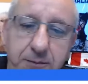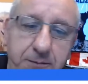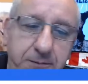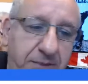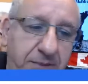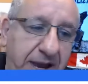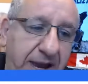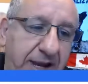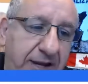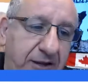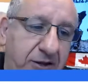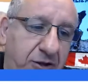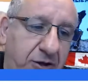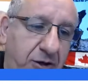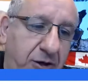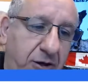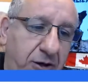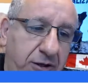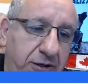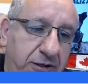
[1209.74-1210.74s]

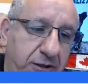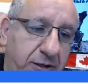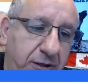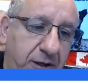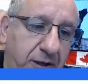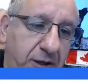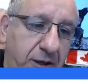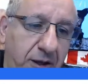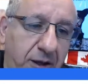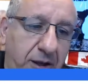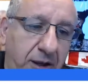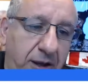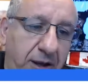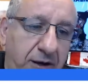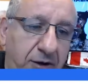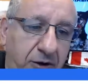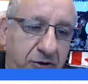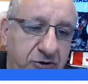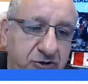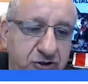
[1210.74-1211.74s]
backyard?
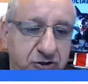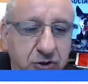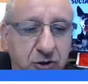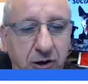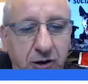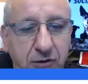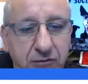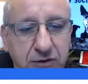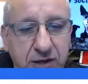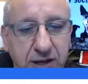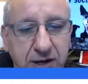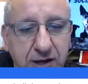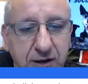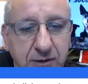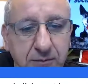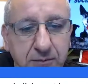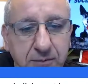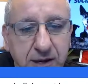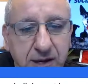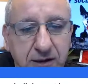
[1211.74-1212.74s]
And also, how can I
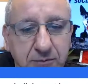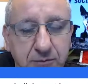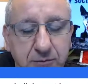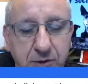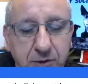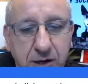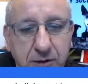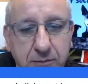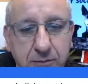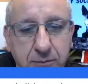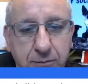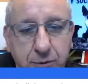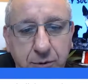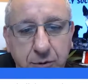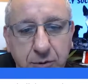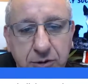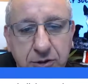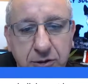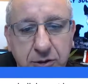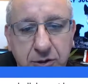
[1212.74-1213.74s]
make my
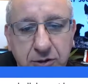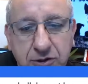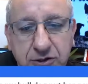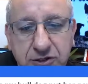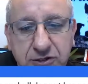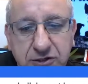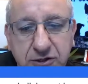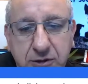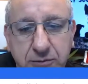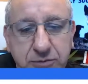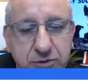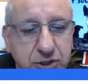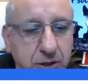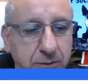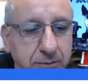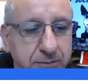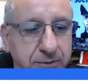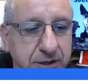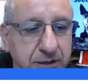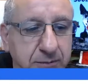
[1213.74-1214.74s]
bulldog stop
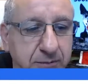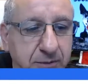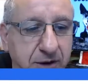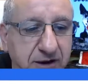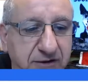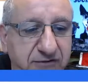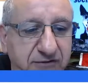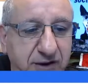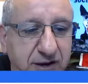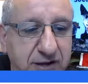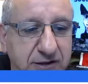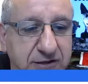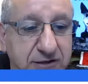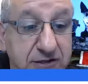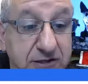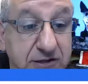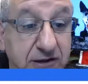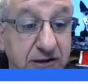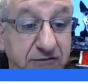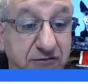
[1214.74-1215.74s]
jumping my fence,
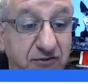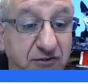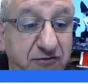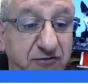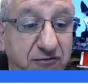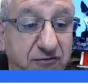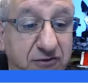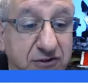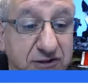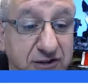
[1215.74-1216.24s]
7